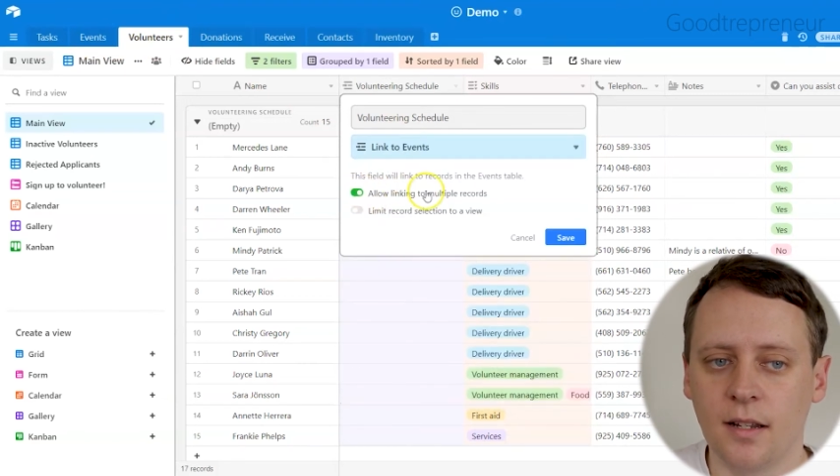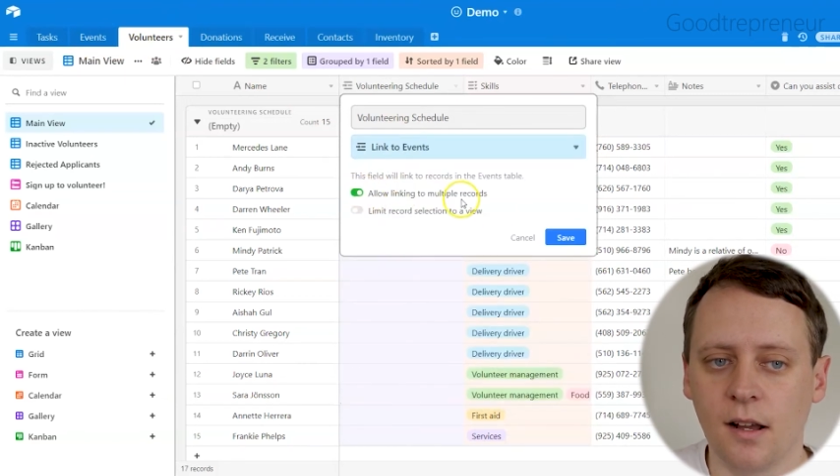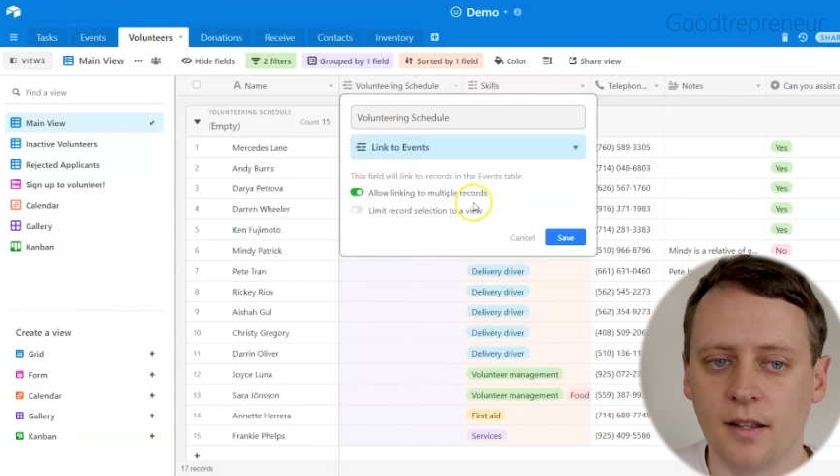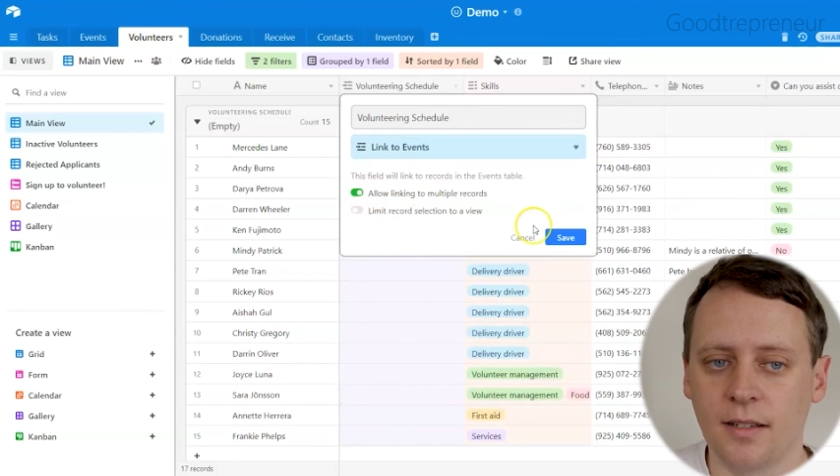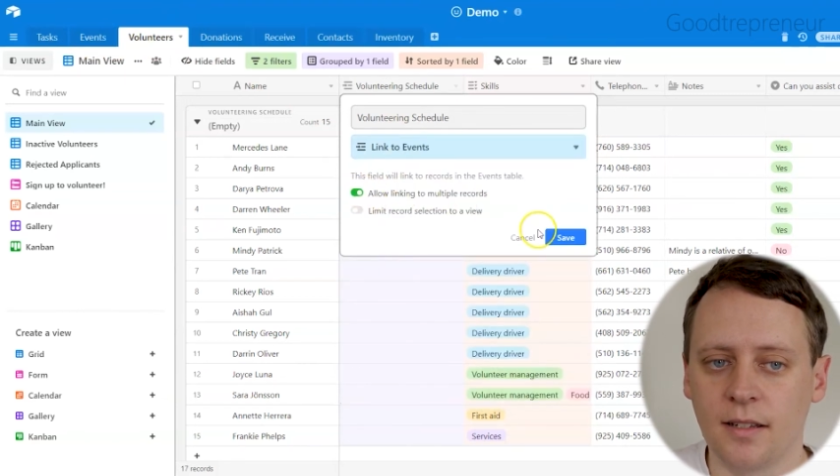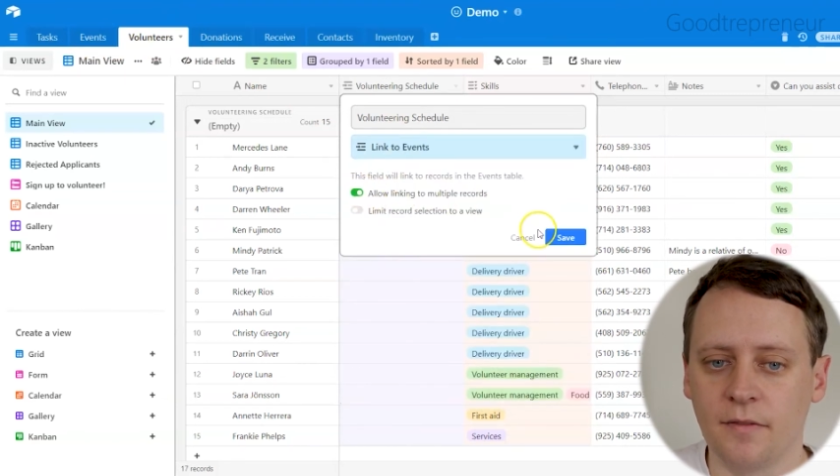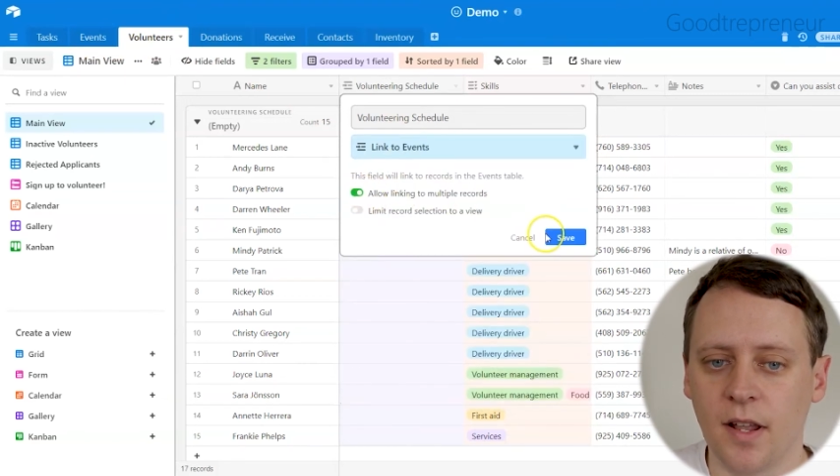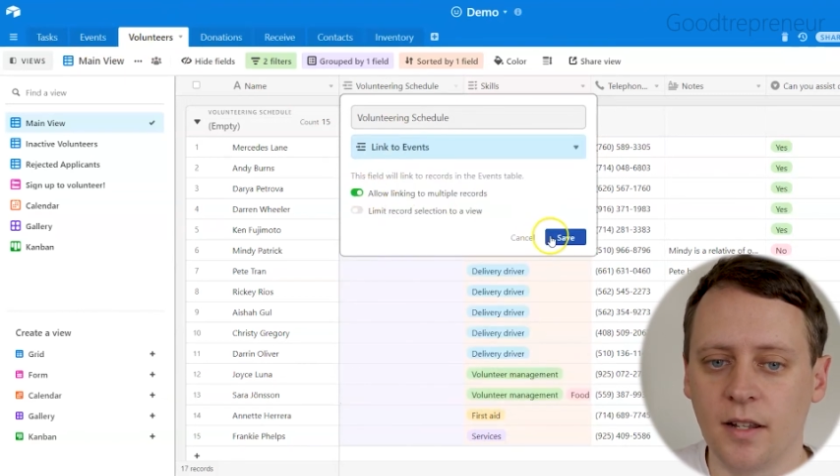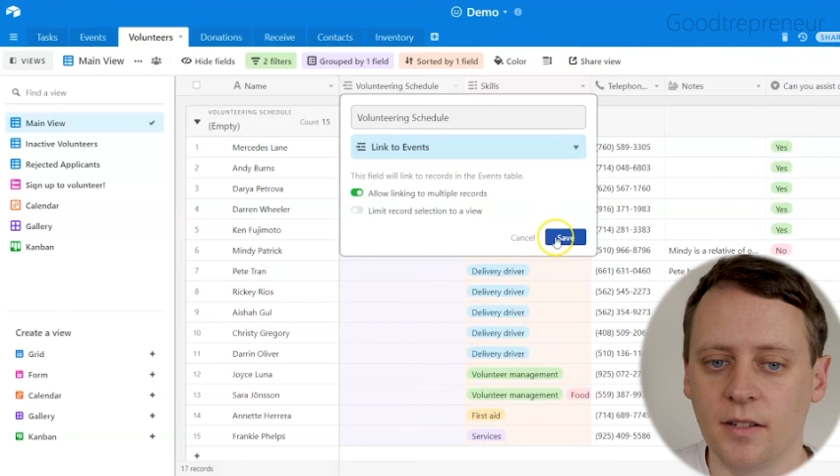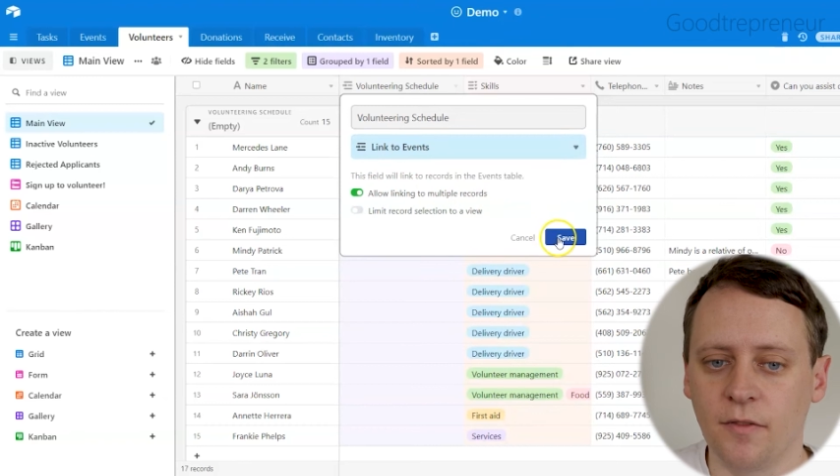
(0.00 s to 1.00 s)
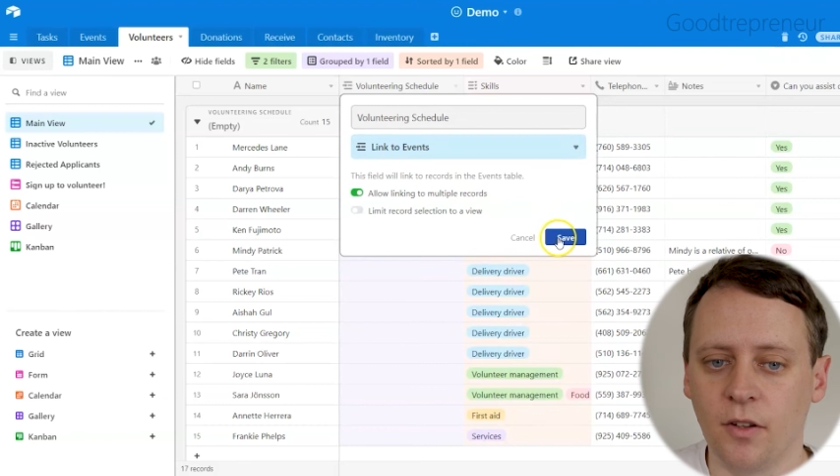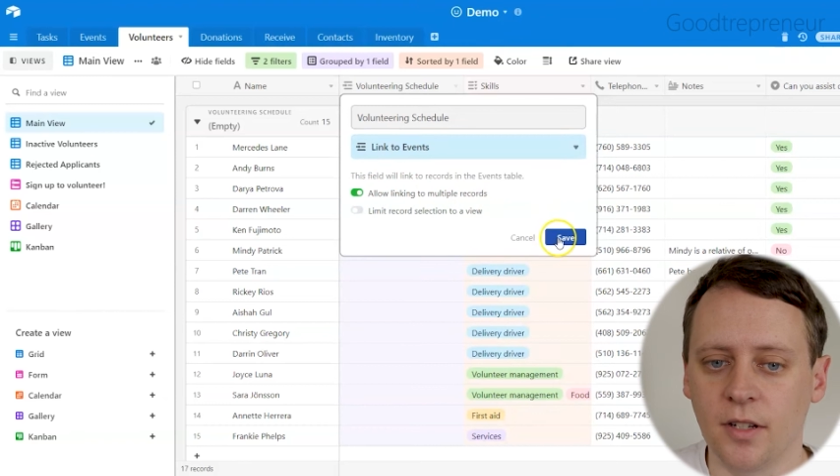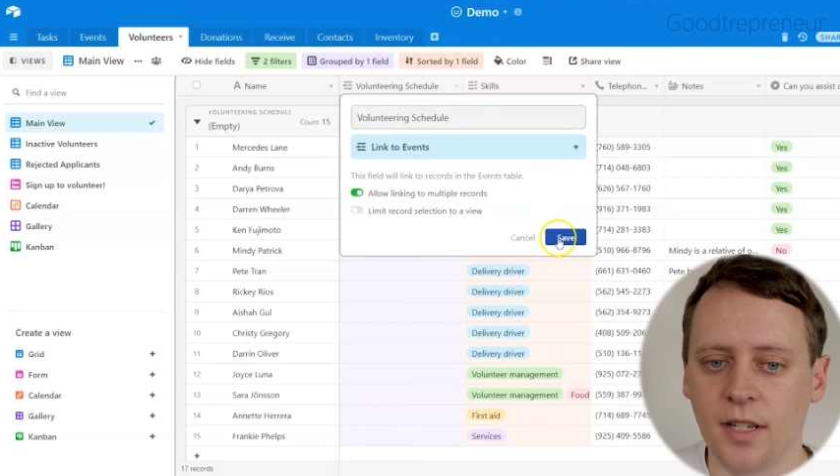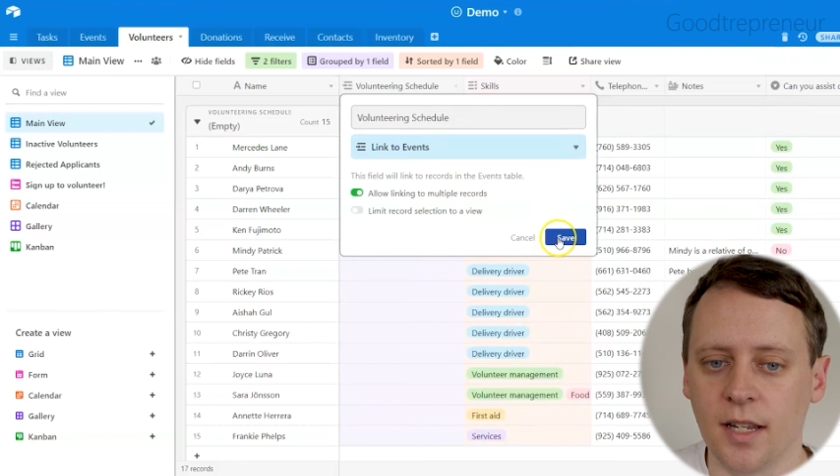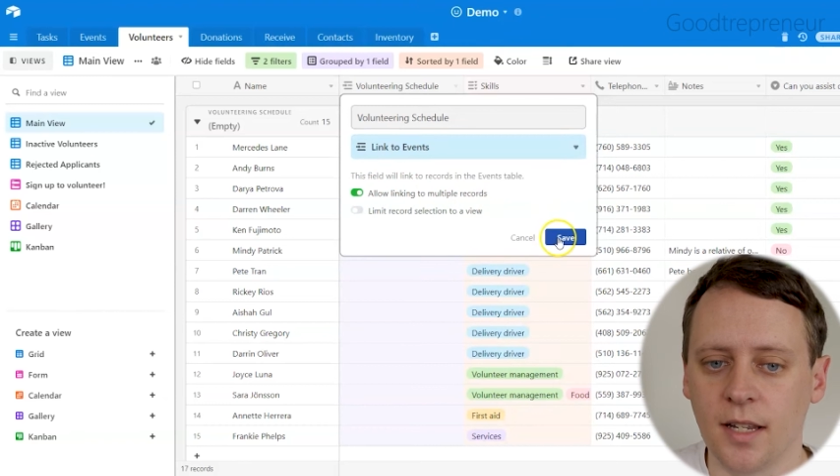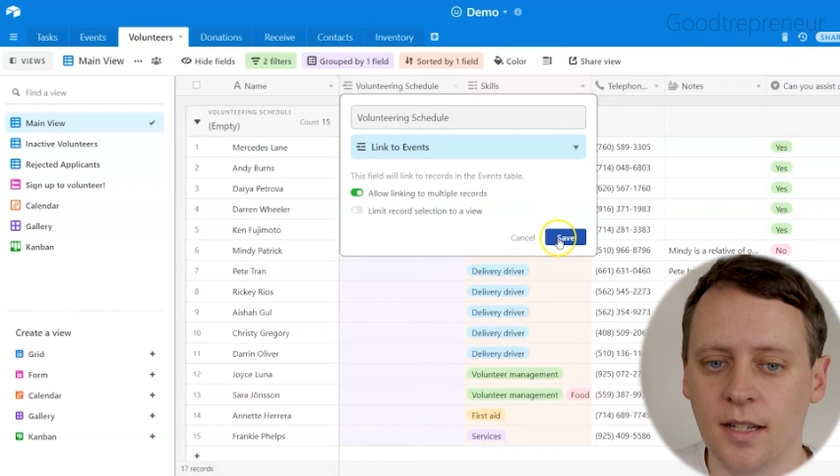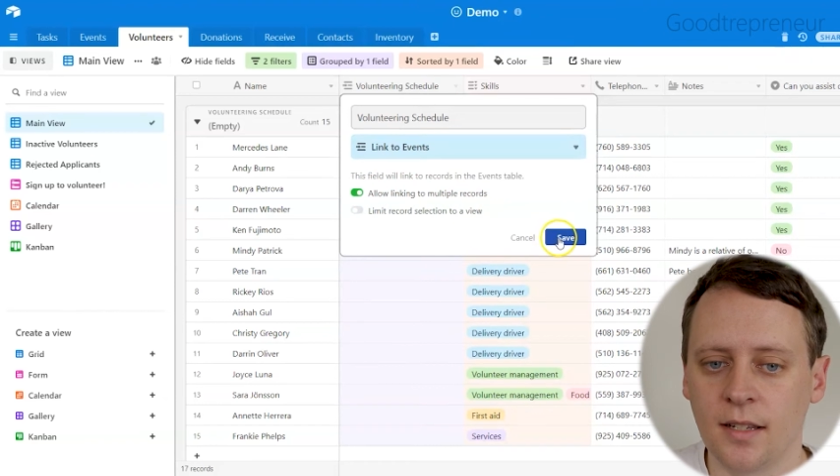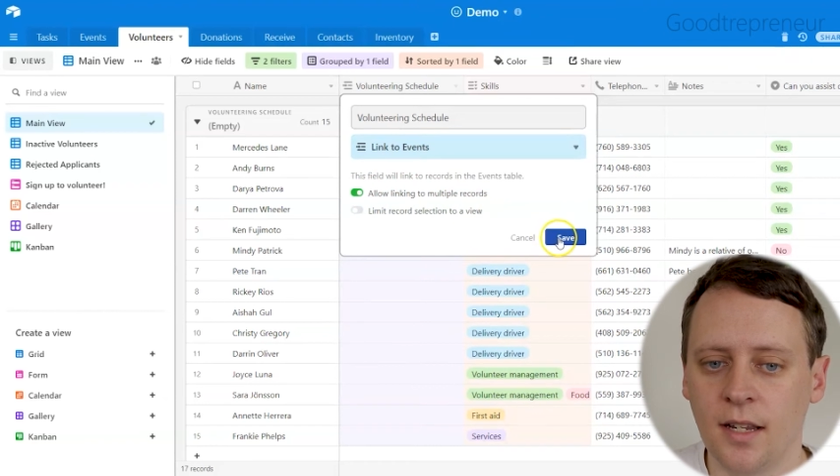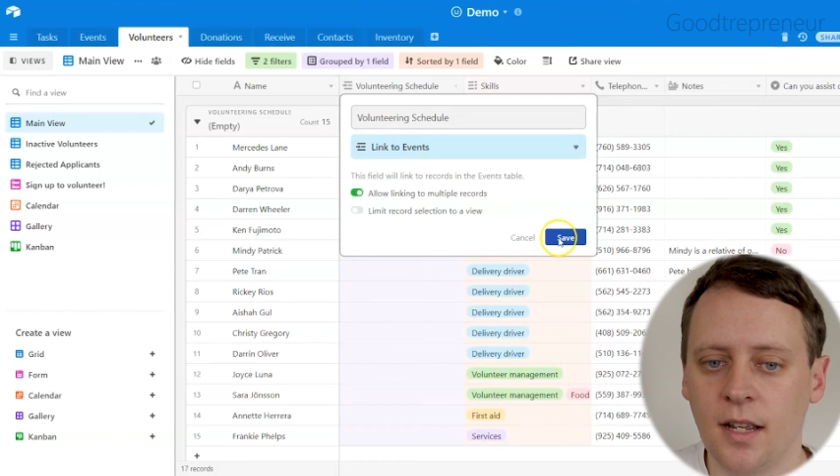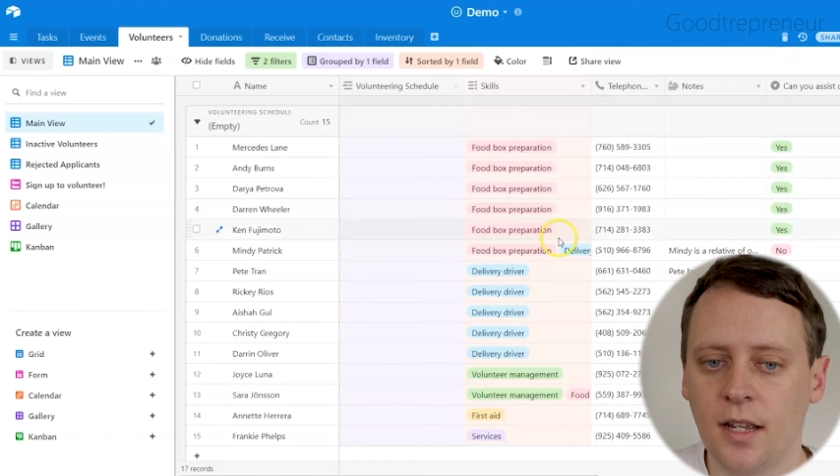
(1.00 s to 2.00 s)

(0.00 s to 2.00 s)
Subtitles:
tasks, events, volunteers.